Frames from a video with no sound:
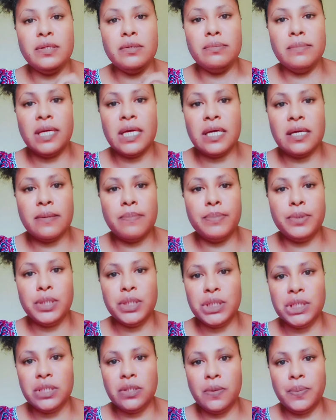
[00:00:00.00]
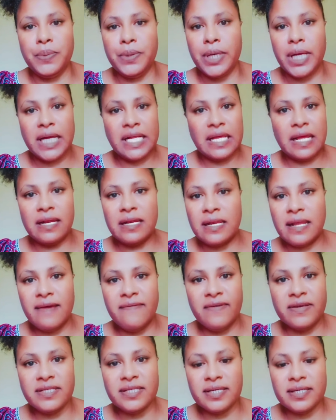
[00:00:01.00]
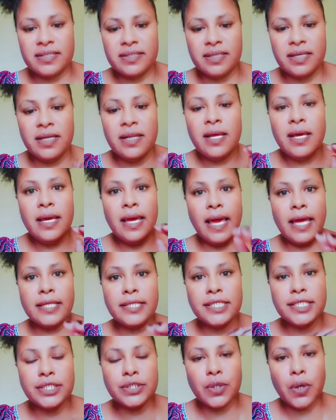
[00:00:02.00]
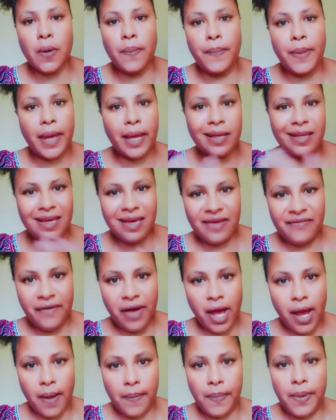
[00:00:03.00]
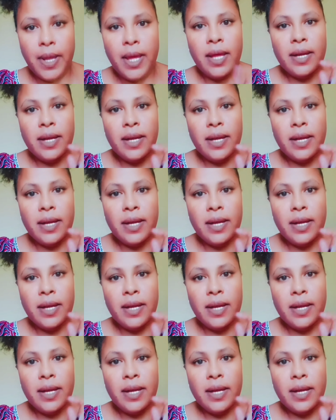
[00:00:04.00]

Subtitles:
to make a digital product and never succeed and stop and give up.